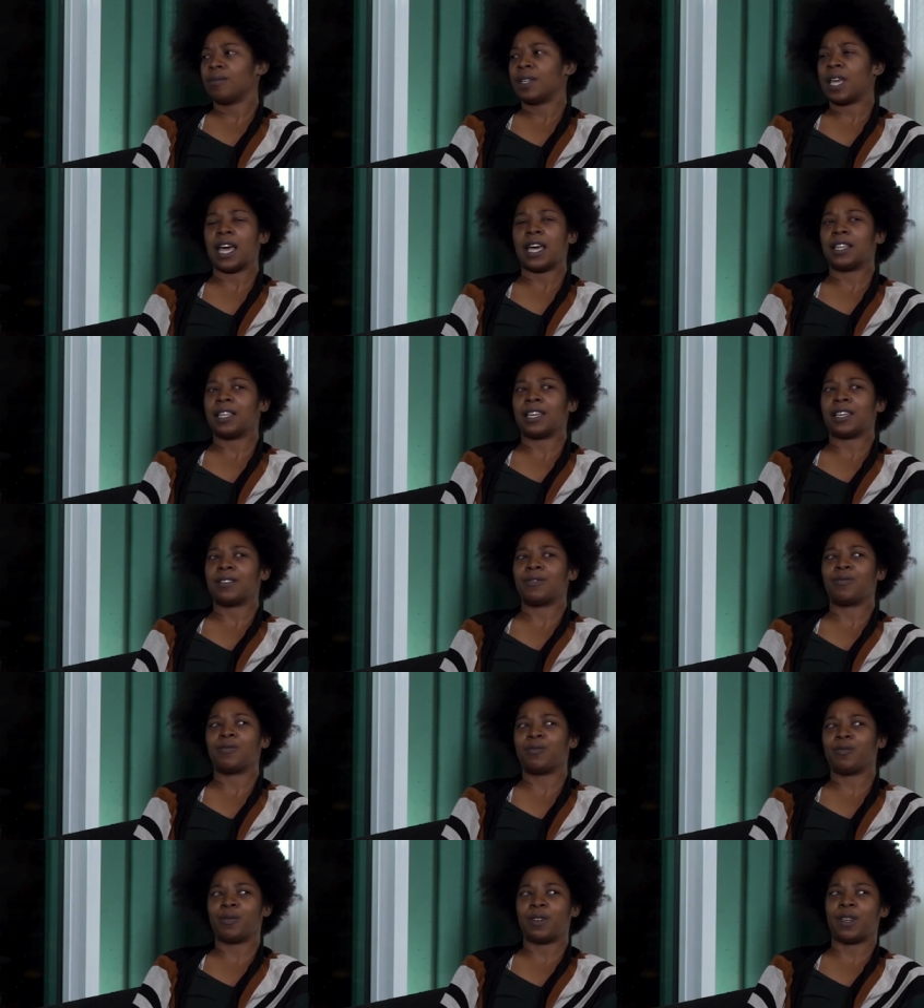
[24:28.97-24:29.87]
Yeah. yeah, like
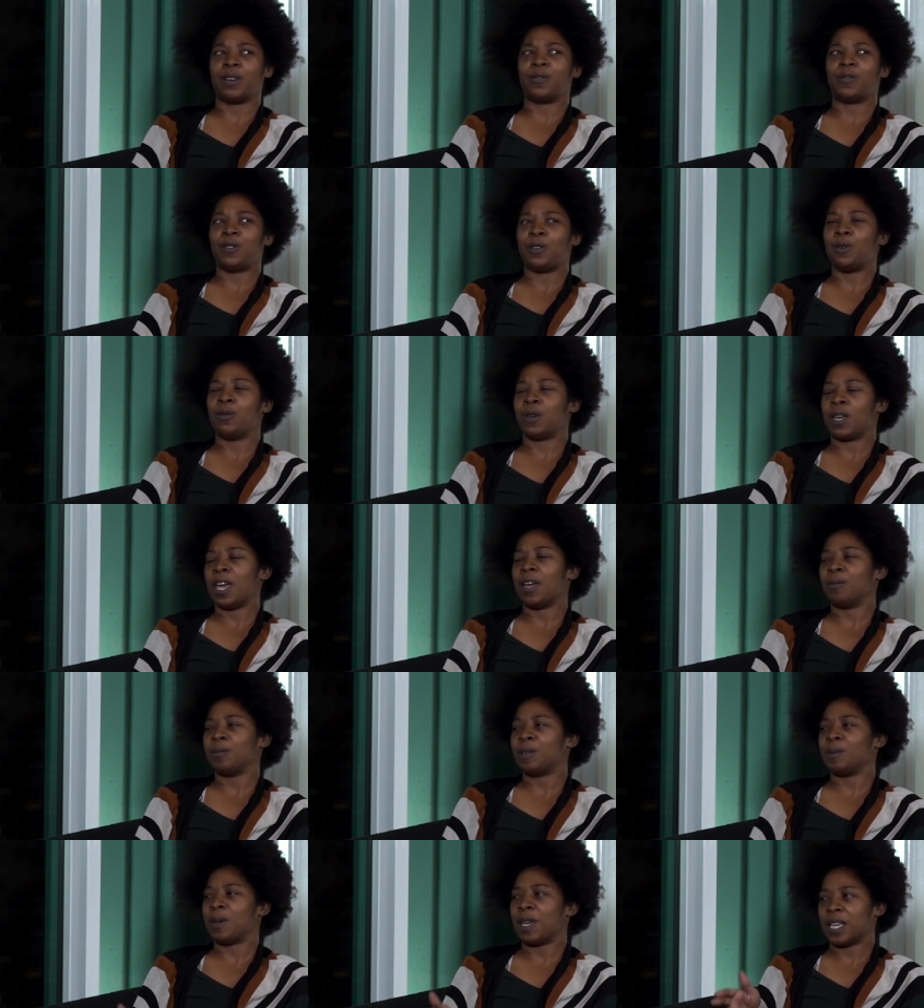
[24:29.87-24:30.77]
if you
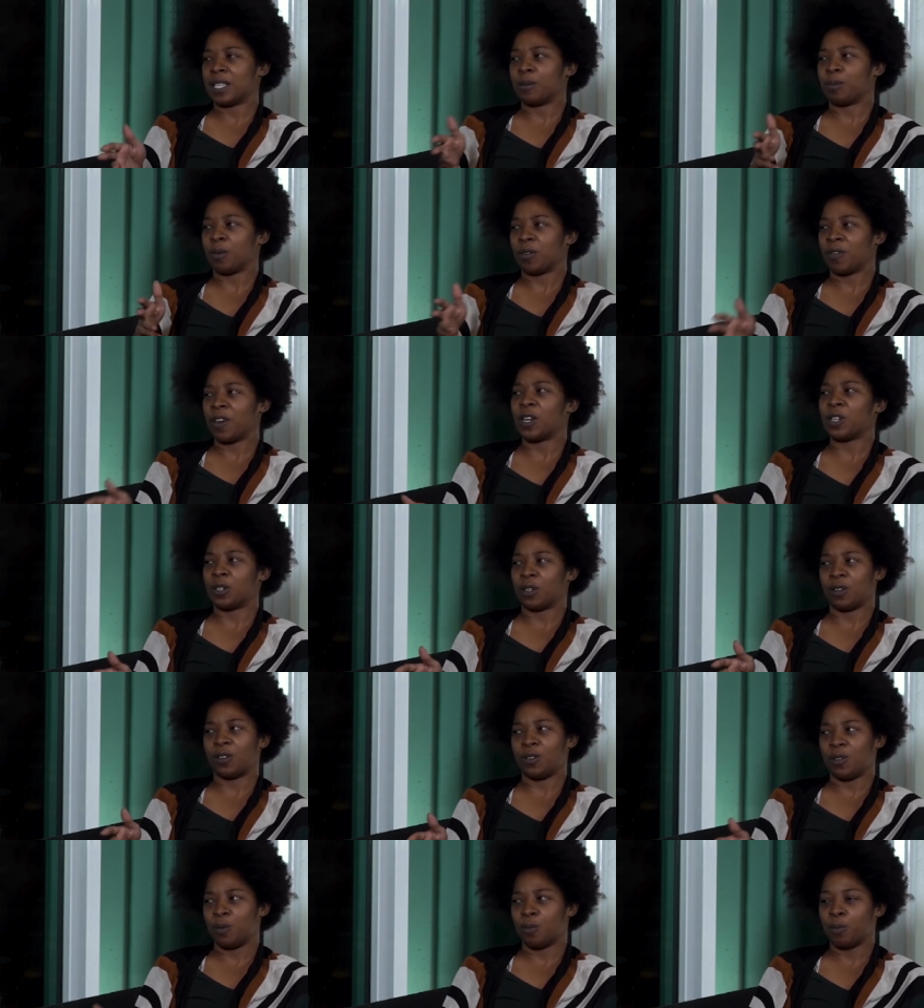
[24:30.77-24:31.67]
came to me as a
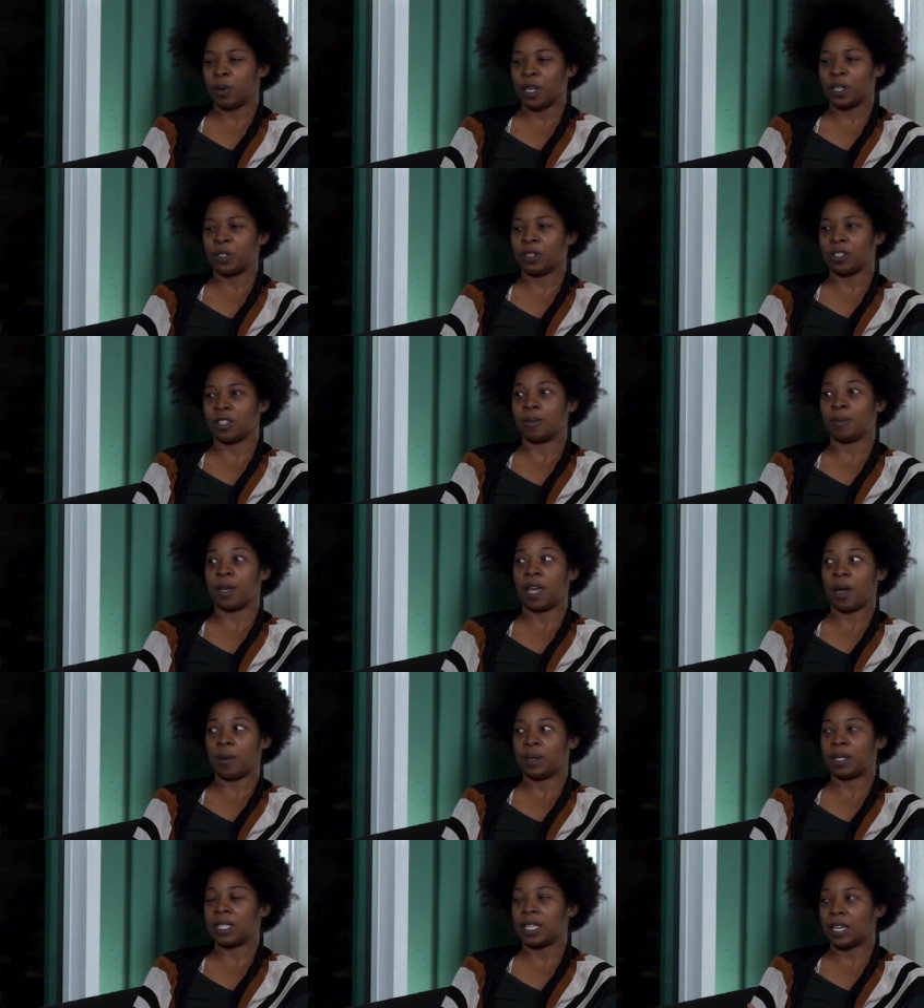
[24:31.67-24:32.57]
professional and you pitched it to me,
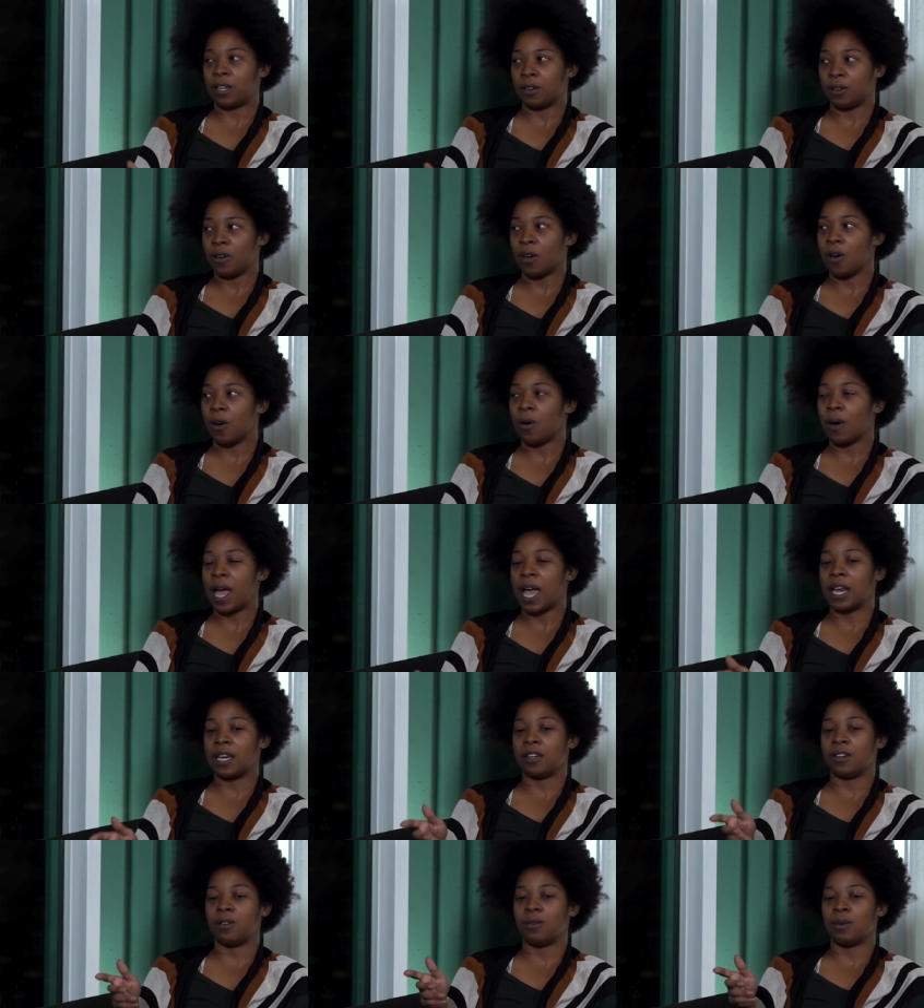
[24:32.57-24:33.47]
I would say no.
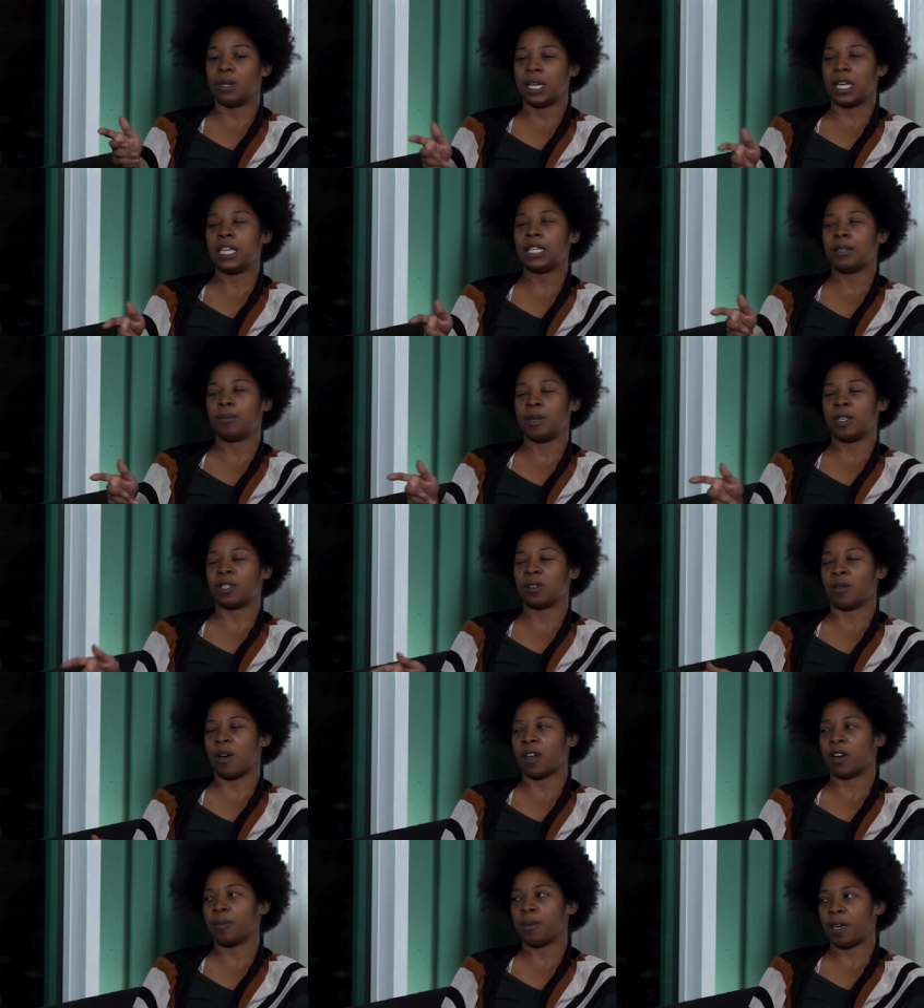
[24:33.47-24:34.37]
And you need to be
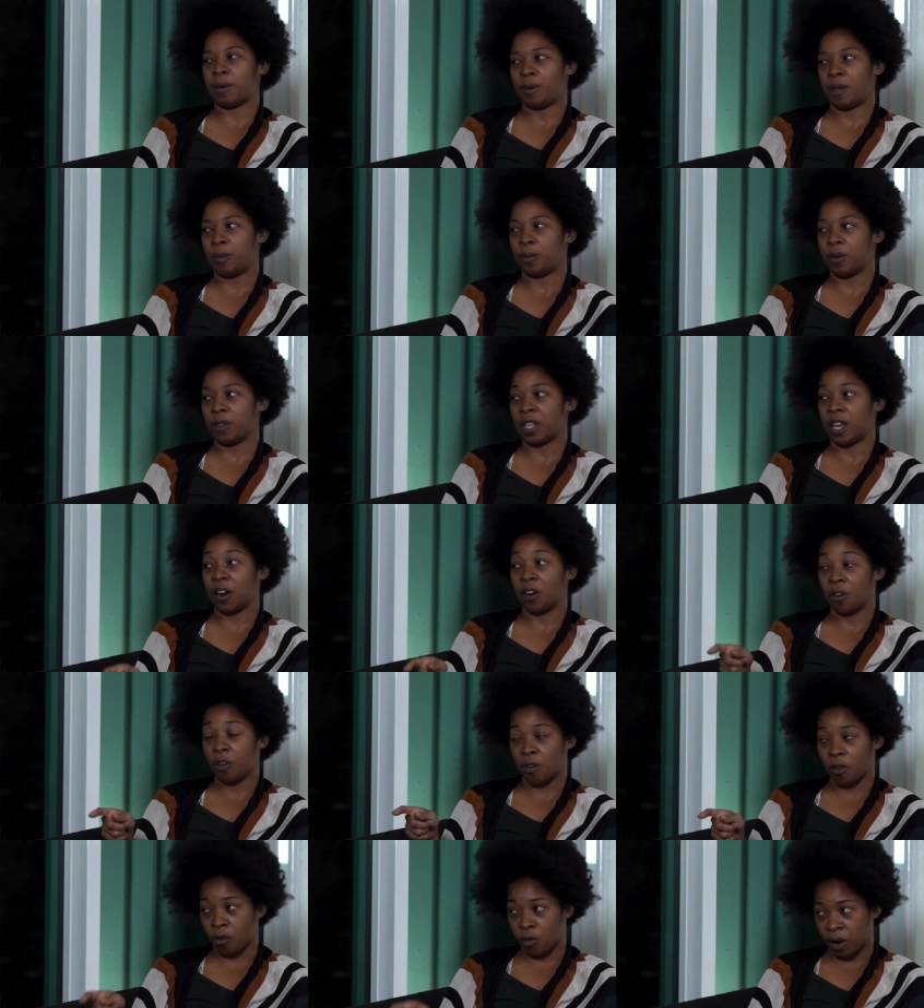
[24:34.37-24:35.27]
surrounded by people that are
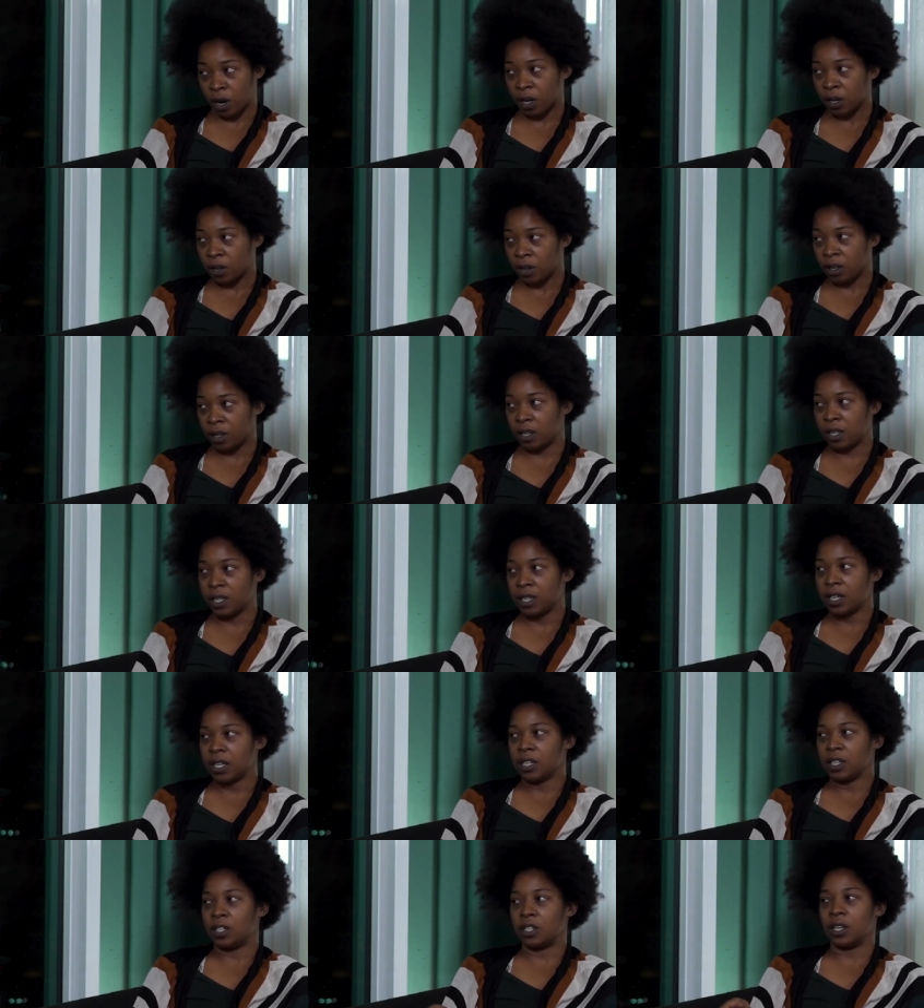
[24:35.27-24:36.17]
critical
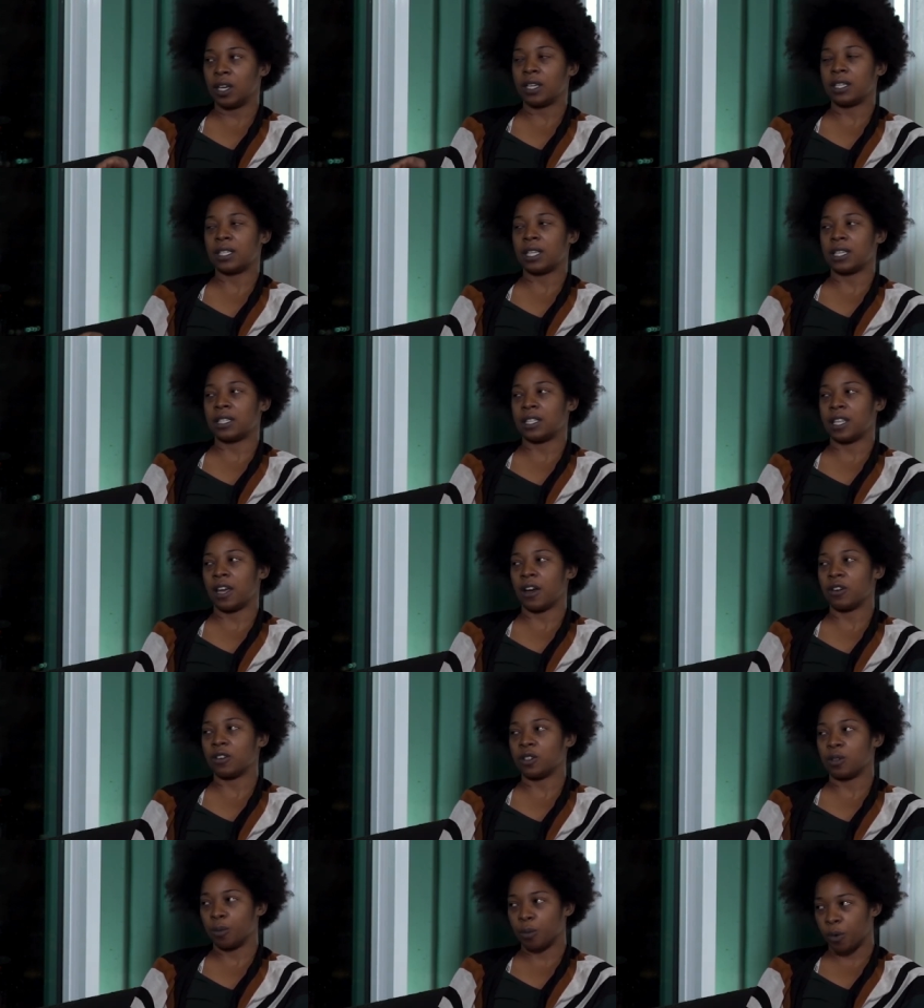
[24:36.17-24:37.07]
mm. just as they
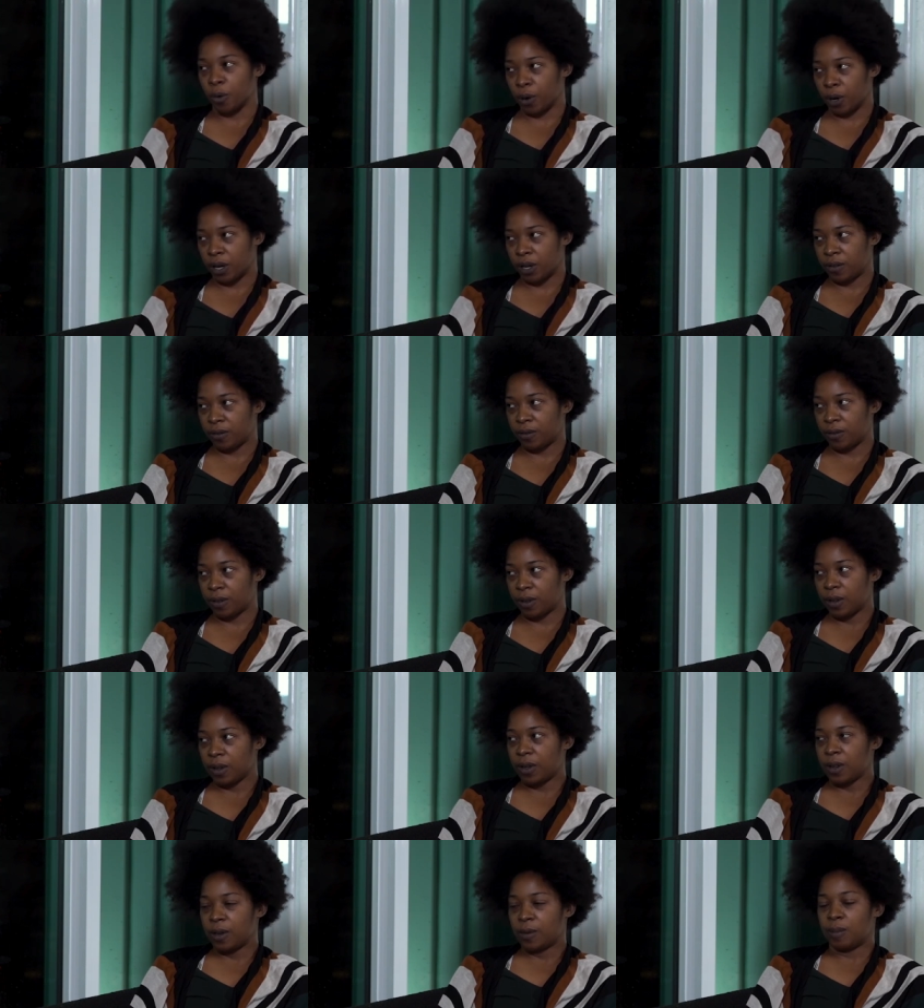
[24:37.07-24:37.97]
are supportive.
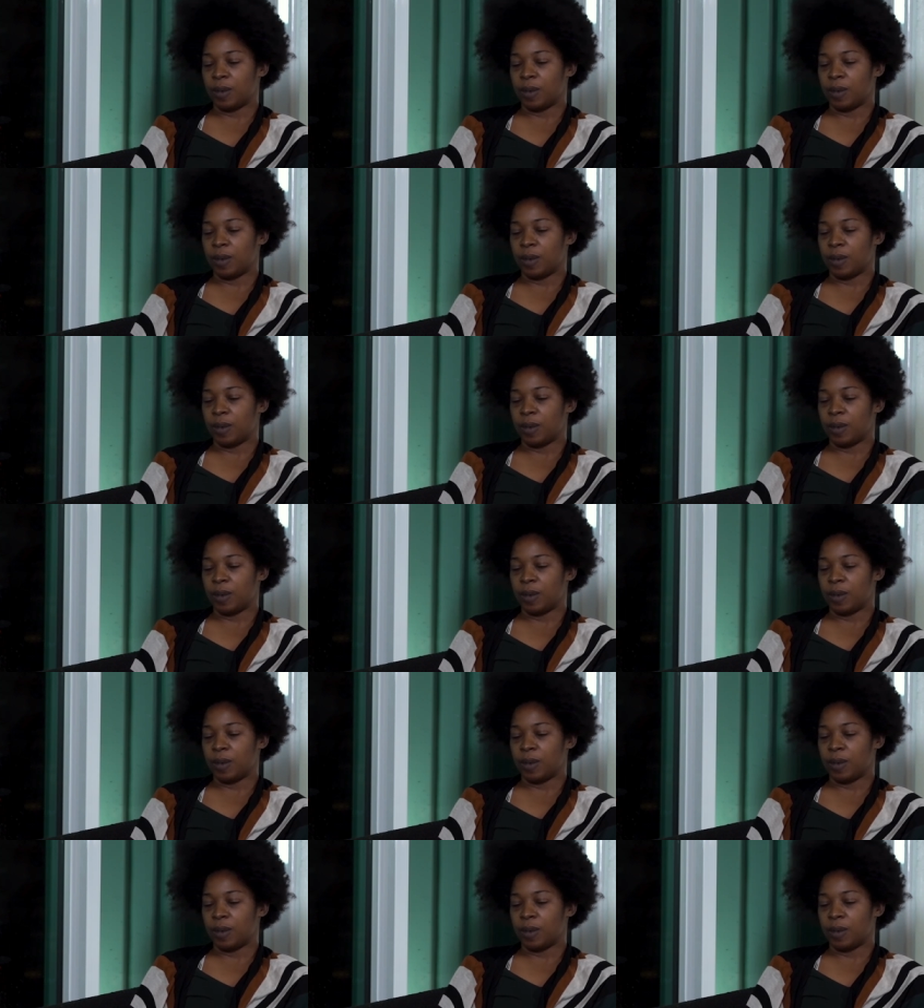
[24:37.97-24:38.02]
Mm.